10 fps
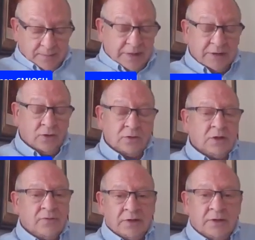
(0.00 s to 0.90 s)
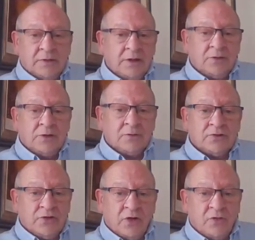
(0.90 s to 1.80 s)
manhole cover got
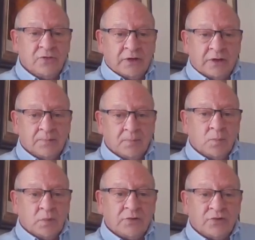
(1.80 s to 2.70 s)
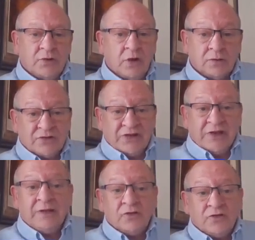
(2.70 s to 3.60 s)
knocked over, was
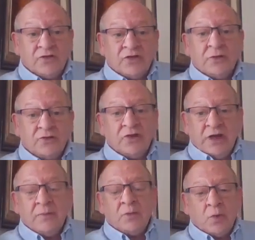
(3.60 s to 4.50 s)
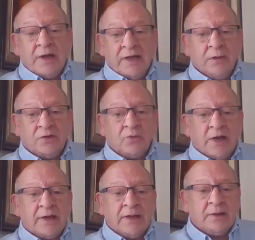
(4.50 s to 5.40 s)
knocked into the chamber where he was
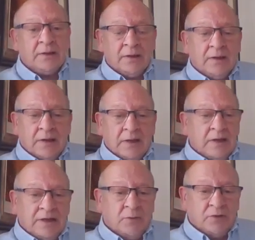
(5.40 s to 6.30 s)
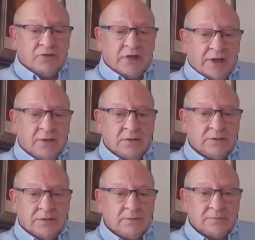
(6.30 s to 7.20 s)
working, and he was
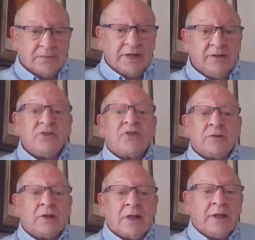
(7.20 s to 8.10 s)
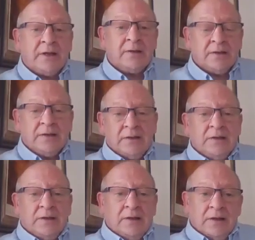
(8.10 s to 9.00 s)
killed instantly.
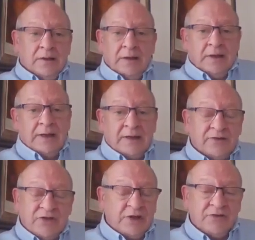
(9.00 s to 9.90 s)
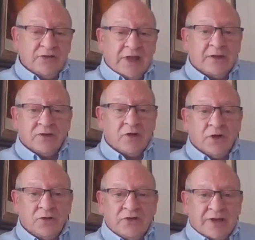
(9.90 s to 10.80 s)
Since then, of
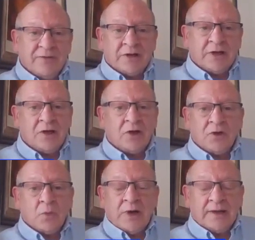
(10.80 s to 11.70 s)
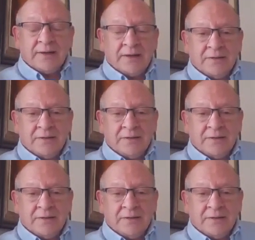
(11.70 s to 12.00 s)
course, I've had a lot of work